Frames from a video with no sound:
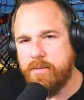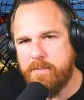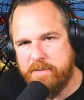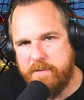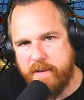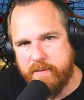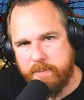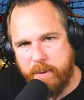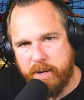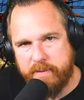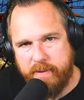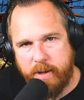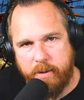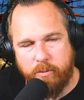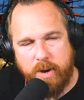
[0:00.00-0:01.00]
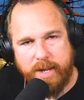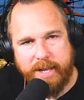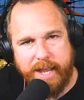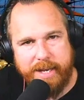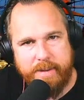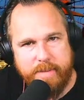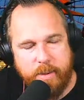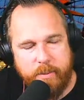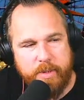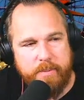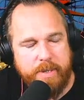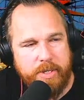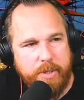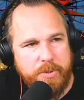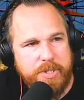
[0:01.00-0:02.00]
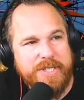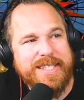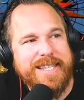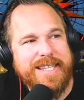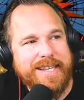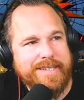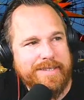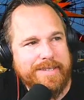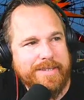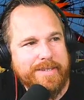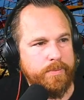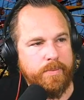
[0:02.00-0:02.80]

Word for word: My favorite part of how a rock candy mountain would have been used is this.